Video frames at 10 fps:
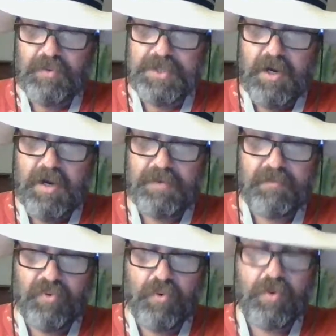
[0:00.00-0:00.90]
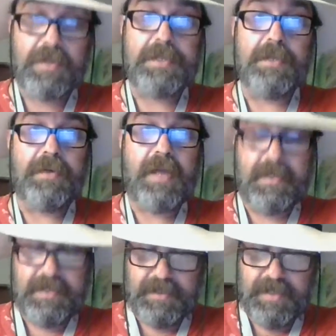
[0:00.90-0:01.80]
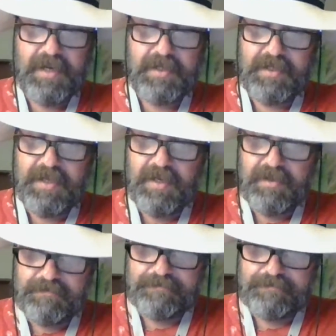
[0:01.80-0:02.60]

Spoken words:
was on the board until 1998.